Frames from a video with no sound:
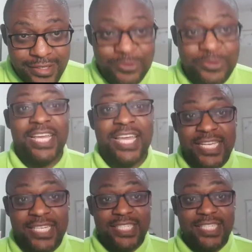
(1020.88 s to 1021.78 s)
to
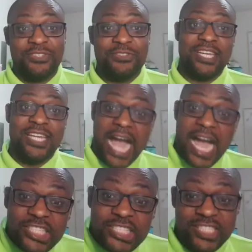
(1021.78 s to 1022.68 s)
engage into an
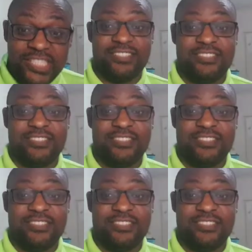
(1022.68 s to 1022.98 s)
action,